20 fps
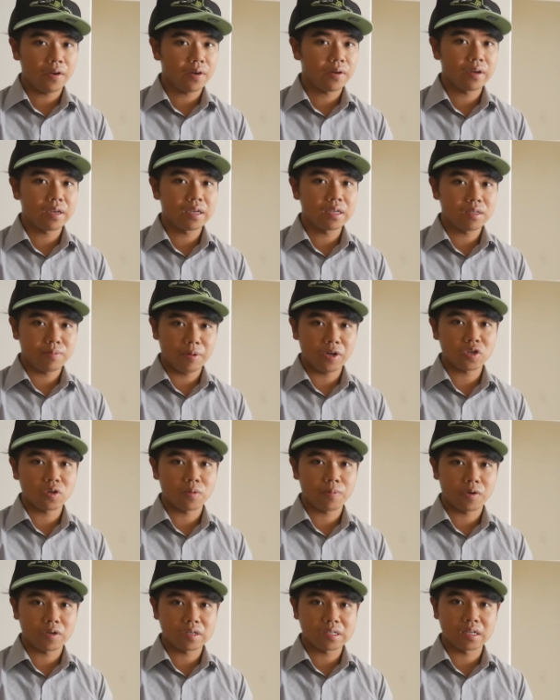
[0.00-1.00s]
very
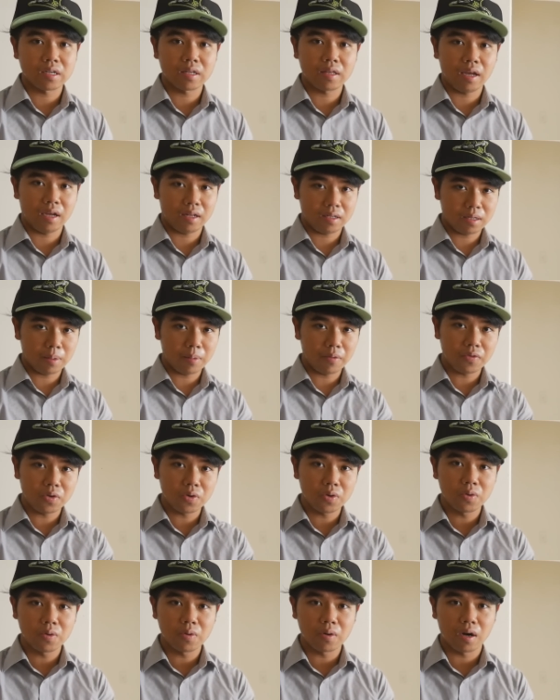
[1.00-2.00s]
special person that some of
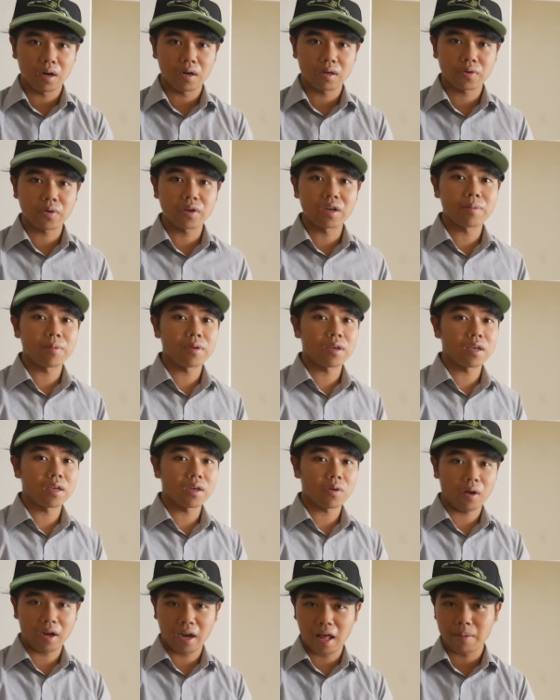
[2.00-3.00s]
you are going to
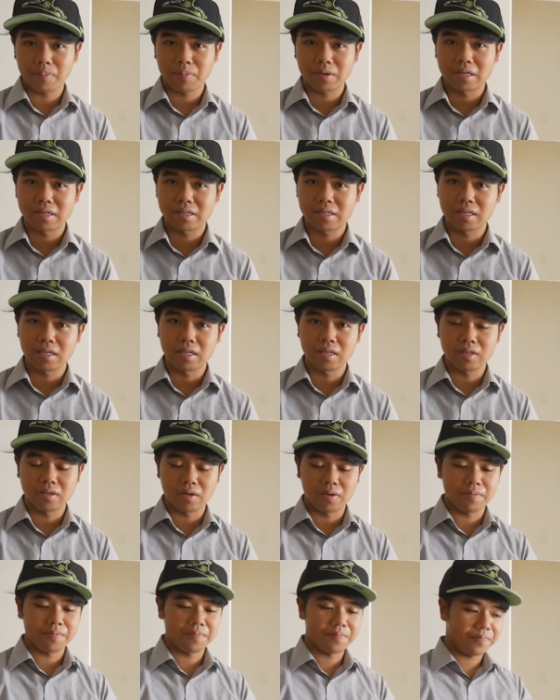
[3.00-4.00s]
be quite happy to see,
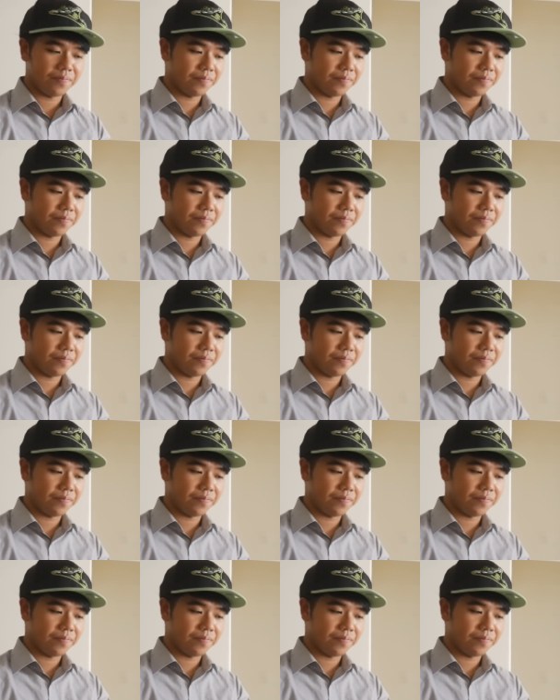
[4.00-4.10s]
so.